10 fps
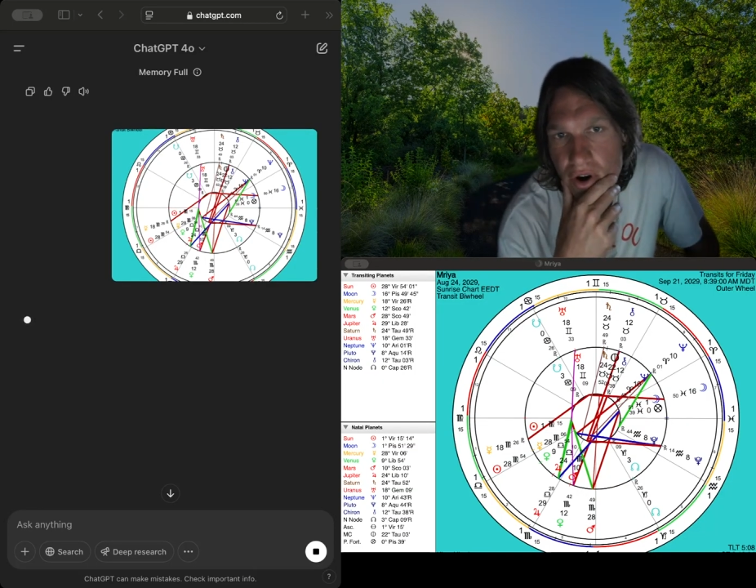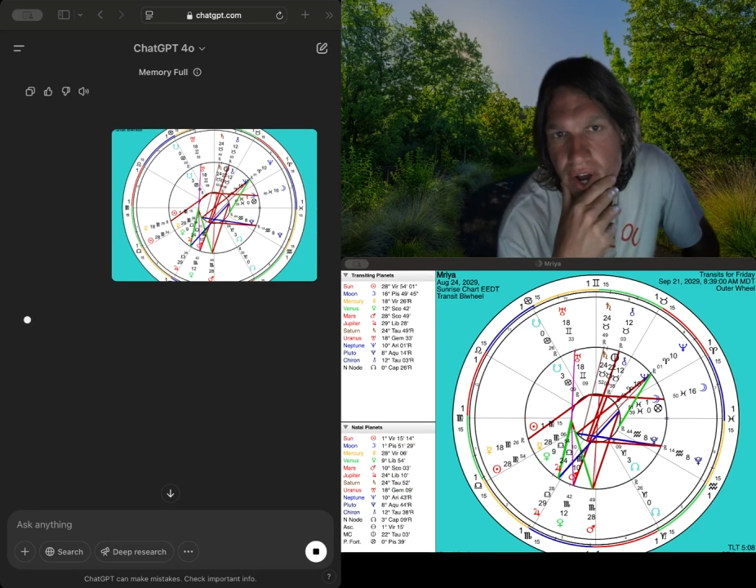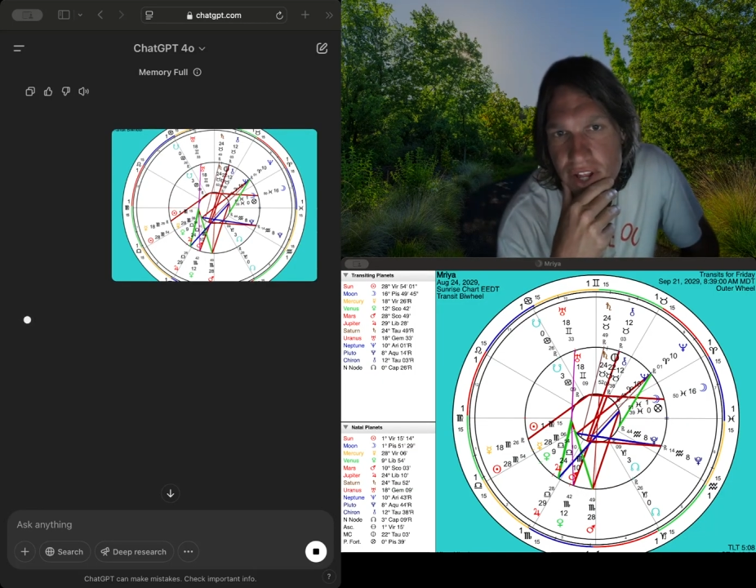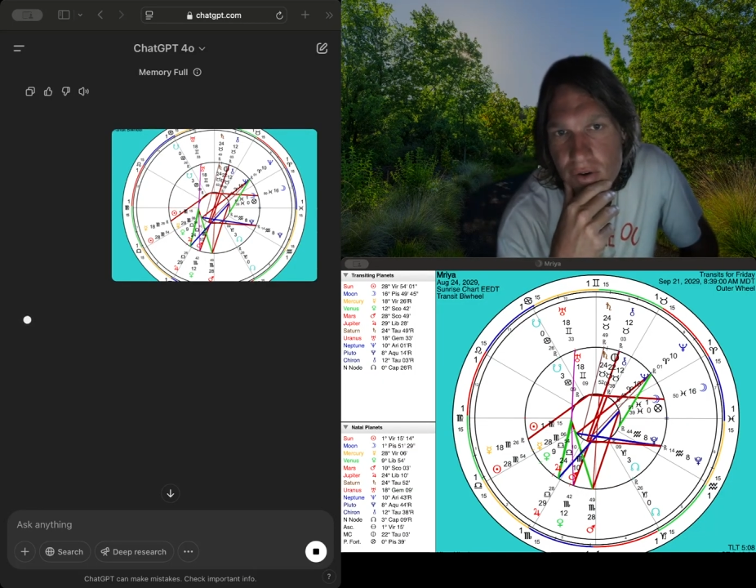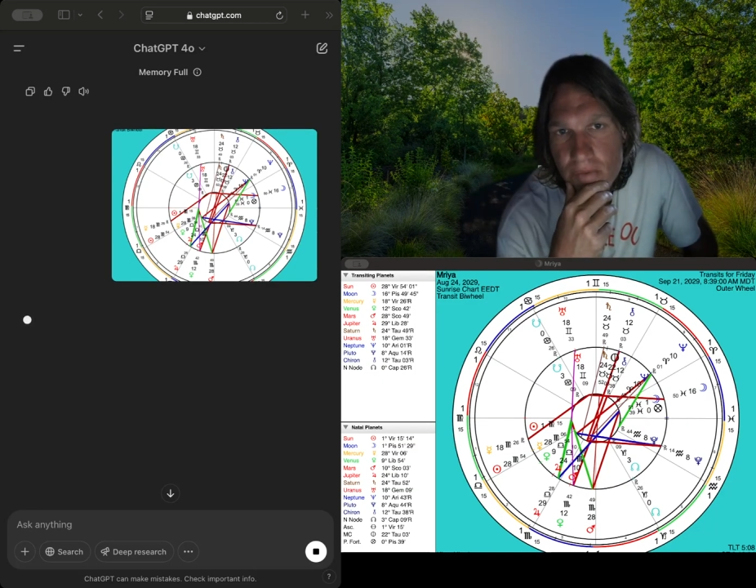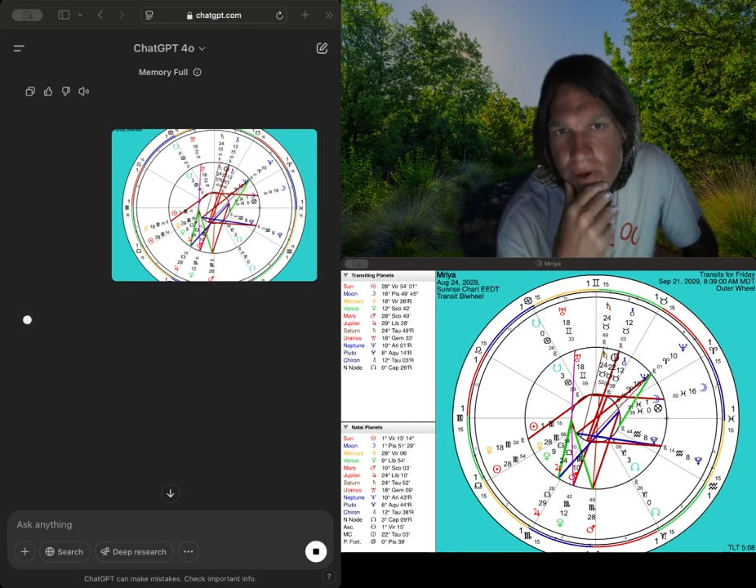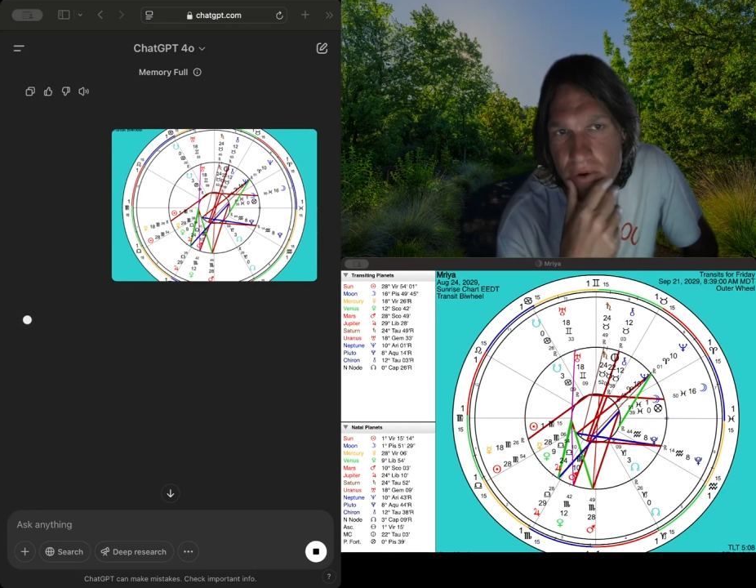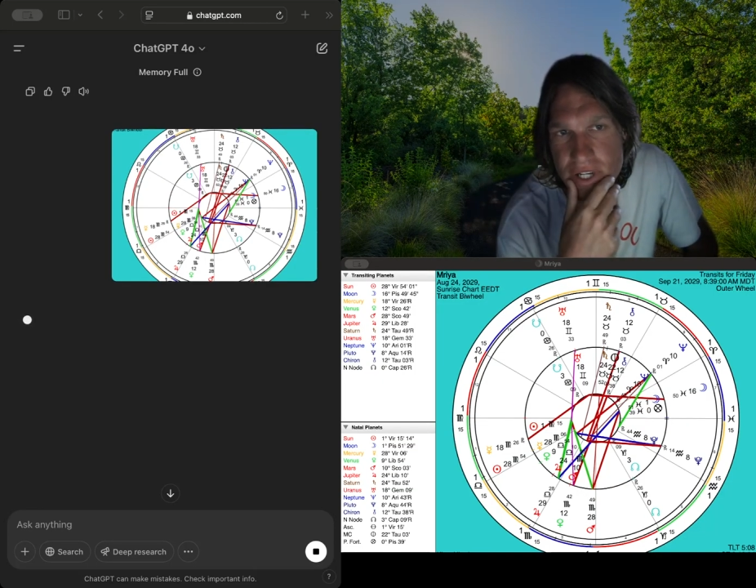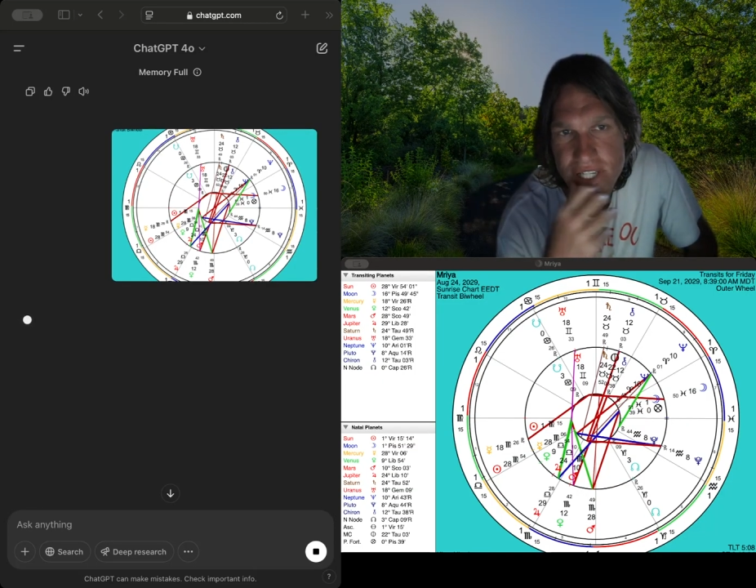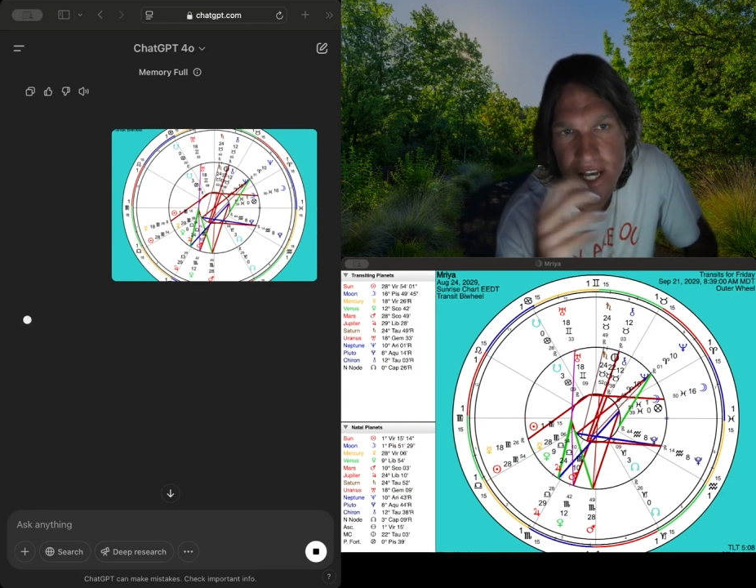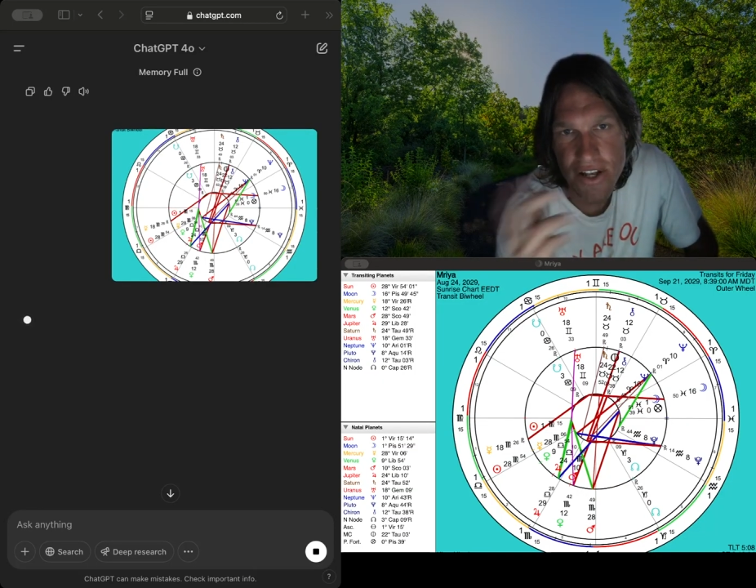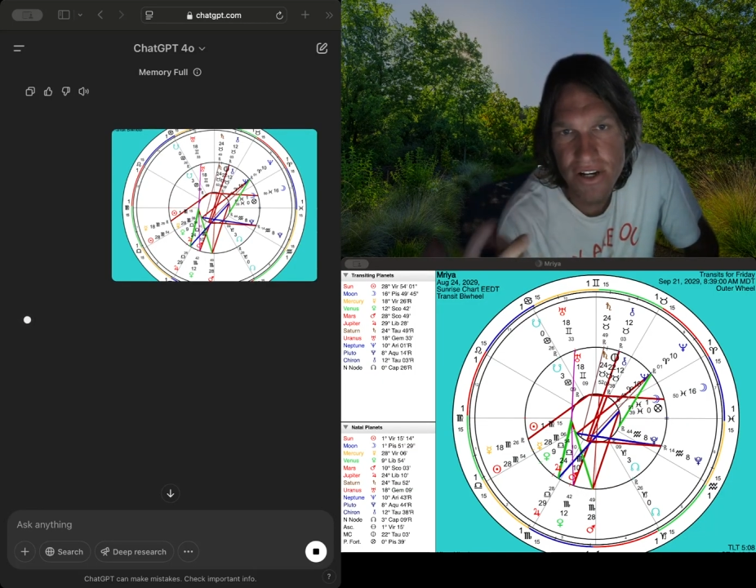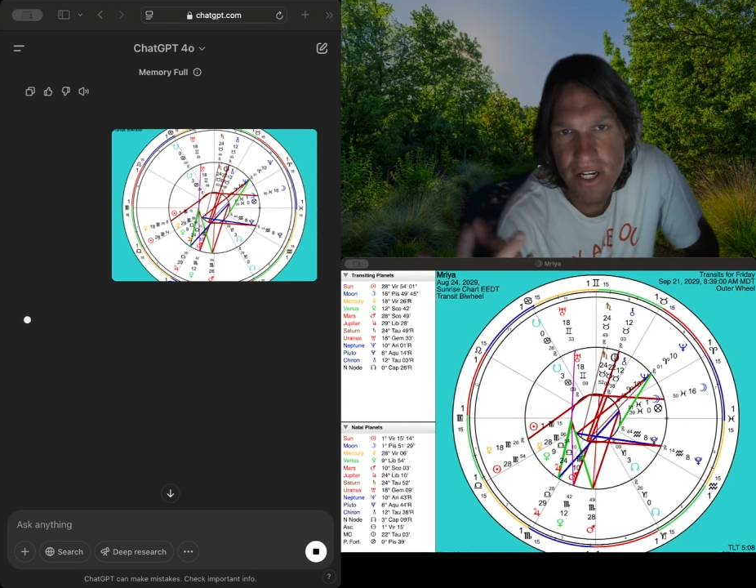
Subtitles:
and you won't be able to see